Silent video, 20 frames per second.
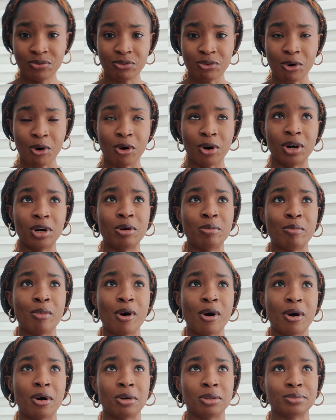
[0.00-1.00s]
for a
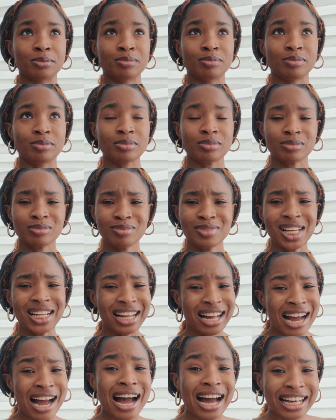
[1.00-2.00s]
more
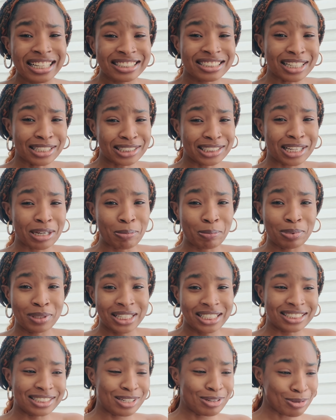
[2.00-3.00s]
aesthetic
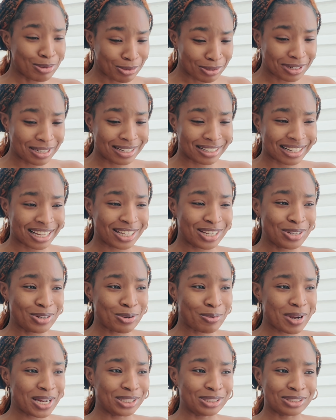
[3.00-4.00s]
pleasing look. Like, you
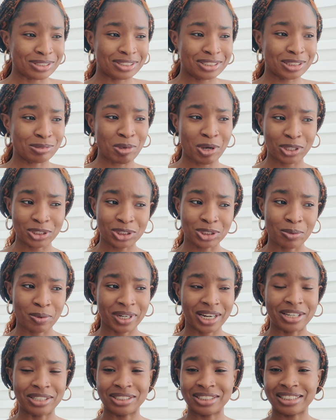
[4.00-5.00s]
know, when you just smell
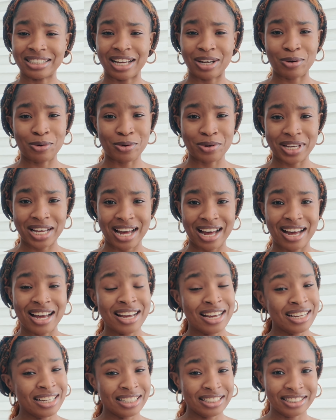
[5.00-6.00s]
someone and you're just like, oh yeah,
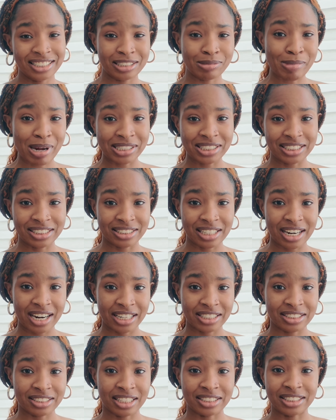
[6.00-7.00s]
this matches your
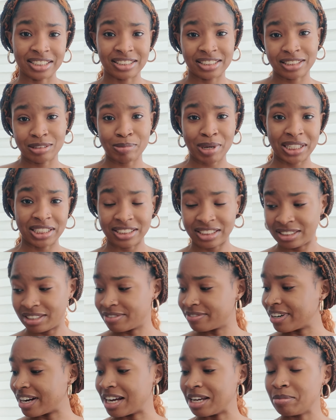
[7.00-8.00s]
aesthetics, this matches
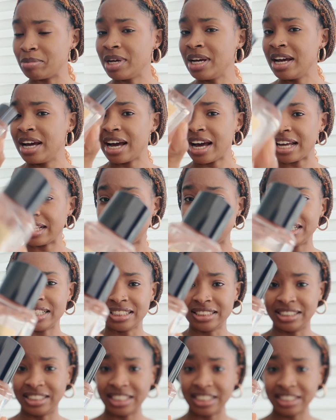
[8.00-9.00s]
your vibe. I
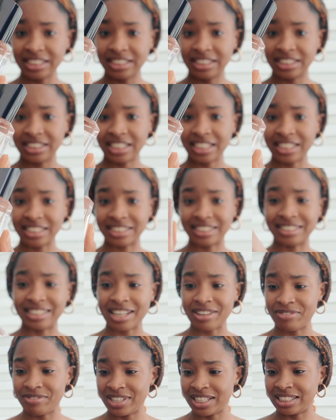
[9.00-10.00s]
think this is
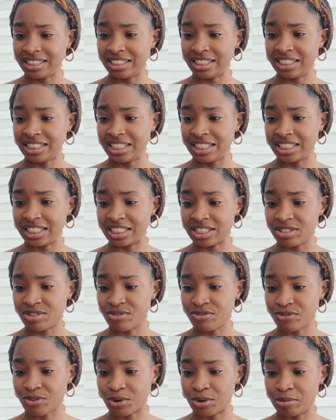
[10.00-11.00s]
definitely in it
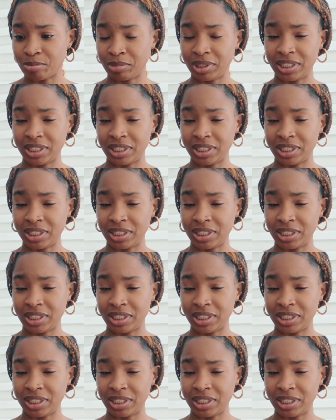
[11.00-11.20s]
for